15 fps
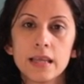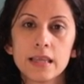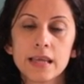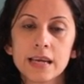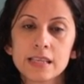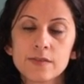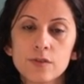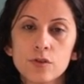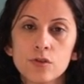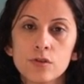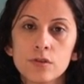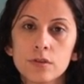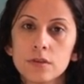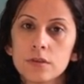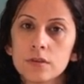Thanks
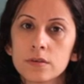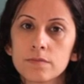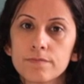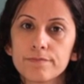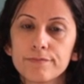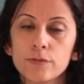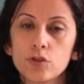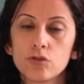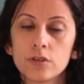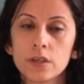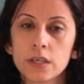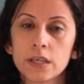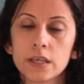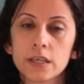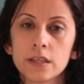for
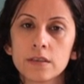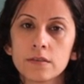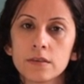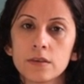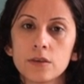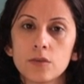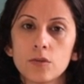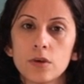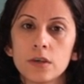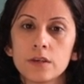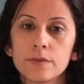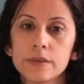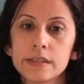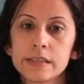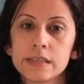tuning in.
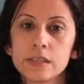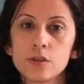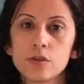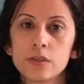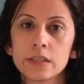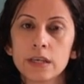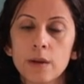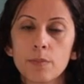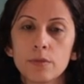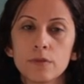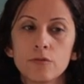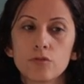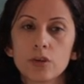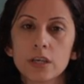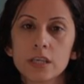Well, I'll see you in a couple
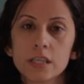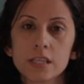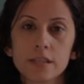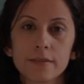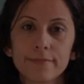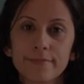of weeks.